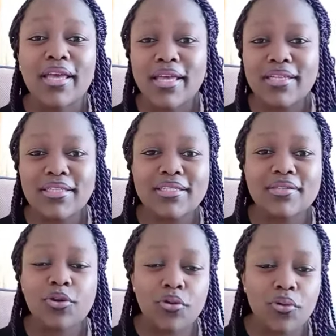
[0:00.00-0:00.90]
kids
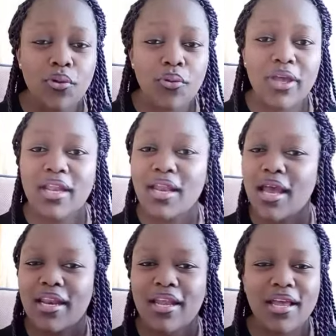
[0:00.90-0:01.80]
growing
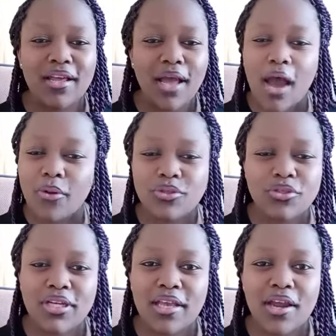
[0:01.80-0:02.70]
and how to
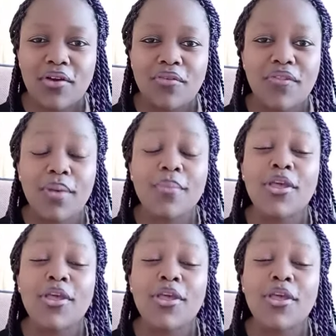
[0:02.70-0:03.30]
take care of them.